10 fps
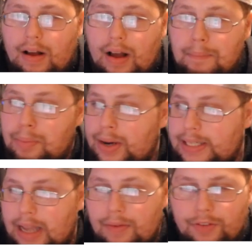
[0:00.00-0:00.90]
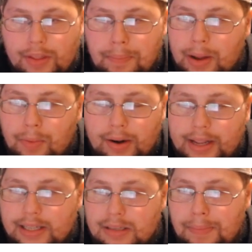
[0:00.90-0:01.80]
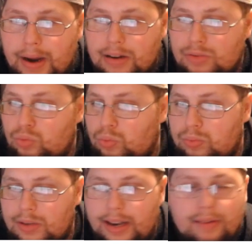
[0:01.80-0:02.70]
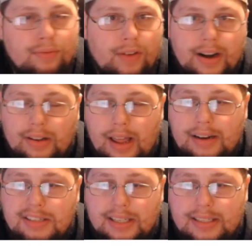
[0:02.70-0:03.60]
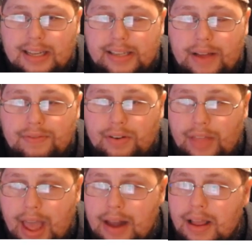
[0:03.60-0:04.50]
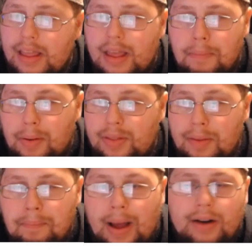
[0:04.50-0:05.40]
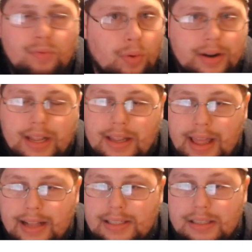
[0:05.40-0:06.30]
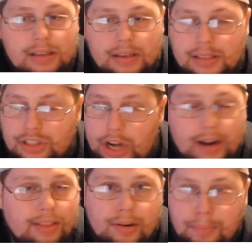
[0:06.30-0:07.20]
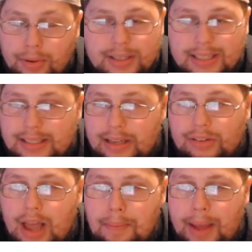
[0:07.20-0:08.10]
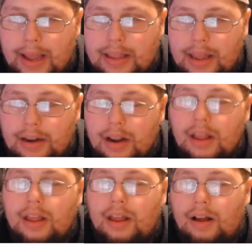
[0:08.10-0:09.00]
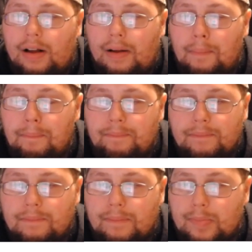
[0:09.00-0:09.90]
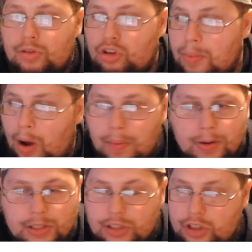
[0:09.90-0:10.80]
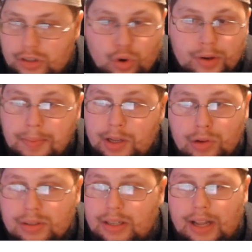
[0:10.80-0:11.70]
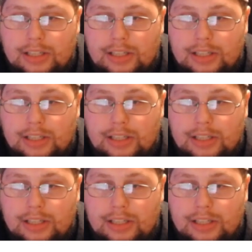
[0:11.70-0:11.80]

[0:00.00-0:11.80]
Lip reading: Breaks out for the big run against the Bears. Didn't find a lot of success after that. But the amount of work he gets, Jonathan Brooks is still not back yet. Chuba Hubbard's just going to be used a lot.